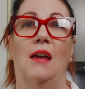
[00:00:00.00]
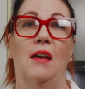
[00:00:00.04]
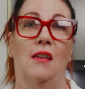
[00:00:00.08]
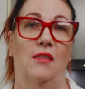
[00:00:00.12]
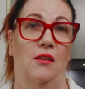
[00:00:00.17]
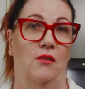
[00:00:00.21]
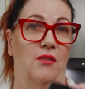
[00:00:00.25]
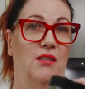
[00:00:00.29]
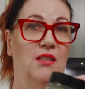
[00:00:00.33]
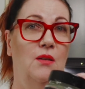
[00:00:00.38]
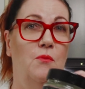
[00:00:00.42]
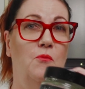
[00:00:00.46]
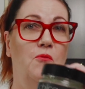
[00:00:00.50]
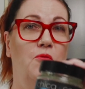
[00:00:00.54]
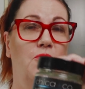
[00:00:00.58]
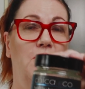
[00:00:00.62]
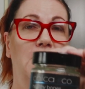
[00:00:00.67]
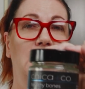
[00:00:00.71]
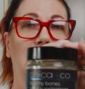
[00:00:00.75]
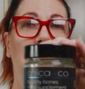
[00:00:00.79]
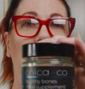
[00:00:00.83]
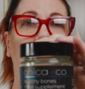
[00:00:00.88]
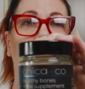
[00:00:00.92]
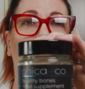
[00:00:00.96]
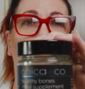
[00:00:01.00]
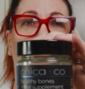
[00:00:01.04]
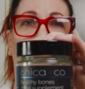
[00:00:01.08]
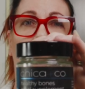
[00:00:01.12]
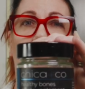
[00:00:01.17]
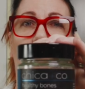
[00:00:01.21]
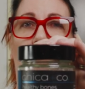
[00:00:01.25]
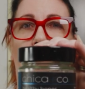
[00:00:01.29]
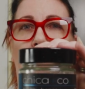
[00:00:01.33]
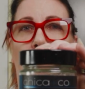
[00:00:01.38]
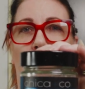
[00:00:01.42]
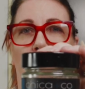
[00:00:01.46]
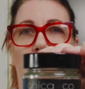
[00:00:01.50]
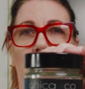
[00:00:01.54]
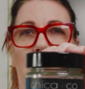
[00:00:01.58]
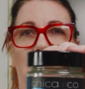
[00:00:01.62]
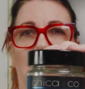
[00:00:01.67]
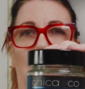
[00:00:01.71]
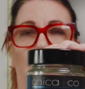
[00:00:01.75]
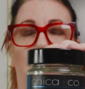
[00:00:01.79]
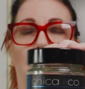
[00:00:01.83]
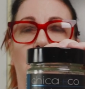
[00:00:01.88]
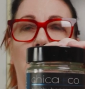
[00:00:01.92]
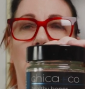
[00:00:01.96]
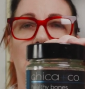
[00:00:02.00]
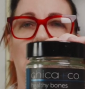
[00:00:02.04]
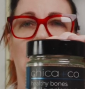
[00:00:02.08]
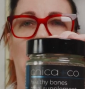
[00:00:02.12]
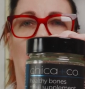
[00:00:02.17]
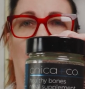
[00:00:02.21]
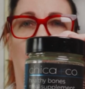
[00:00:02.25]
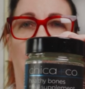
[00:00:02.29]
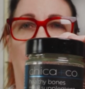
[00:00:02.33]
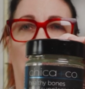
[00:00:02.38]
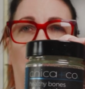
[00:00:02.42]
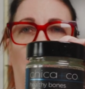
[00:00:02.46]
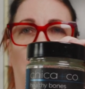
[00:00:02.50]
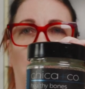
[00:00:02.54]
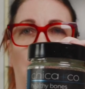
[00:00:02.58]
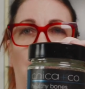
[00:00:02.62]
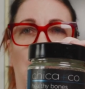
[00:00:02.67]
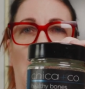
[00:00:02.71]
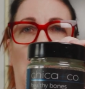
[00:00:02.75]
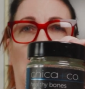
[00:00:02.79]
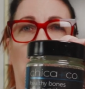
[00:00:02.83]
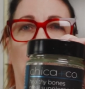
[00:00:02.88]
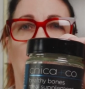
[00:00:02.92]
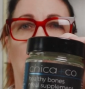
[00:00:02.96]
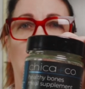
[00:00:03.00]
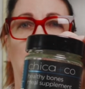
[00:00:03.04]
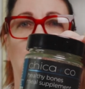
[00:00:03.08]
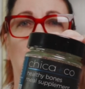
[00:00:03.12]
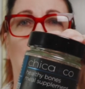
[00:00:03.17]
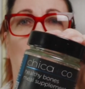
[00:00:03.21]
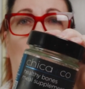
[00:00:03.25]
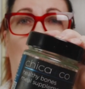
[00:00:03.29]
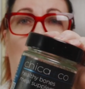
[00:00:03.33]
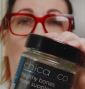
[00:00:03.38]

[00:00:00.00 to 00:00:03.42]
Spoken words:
There are some really good bone supplements out there on the market.